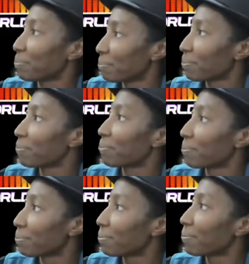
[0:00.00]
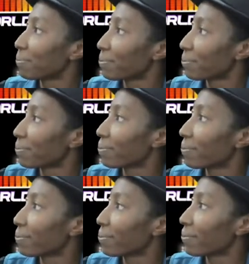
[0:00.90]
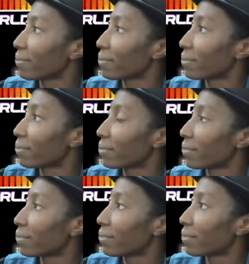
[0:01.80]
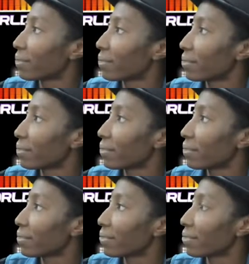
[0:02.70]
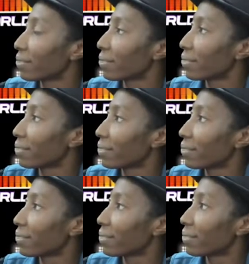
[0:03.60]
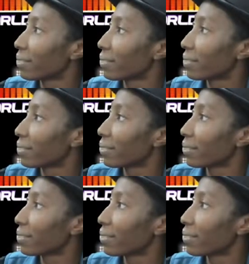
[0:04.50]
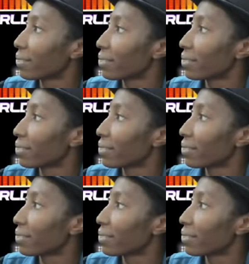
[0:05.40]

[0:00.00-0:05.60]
This person isn't speaking.